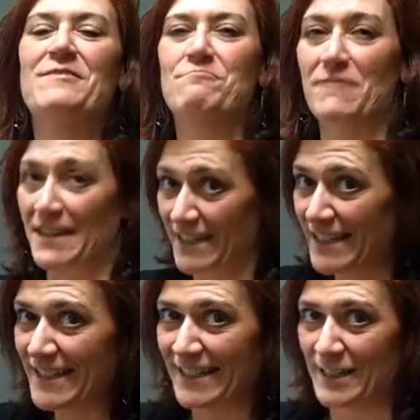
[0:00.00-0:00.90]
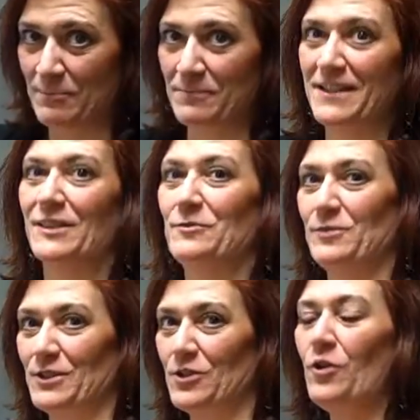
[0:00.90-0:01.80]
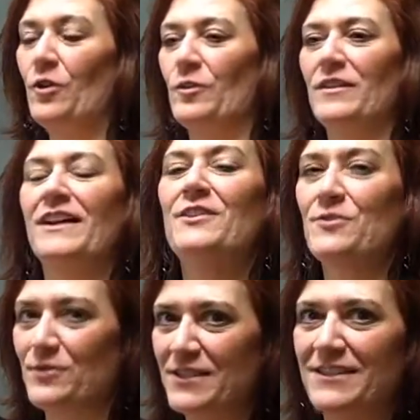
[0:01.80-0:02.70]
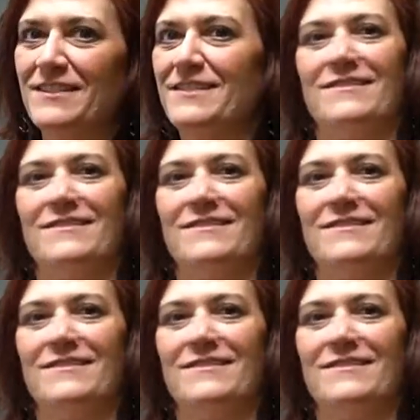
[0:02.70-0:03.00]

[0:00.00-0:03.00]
my nickname down in Woods Hole, I used to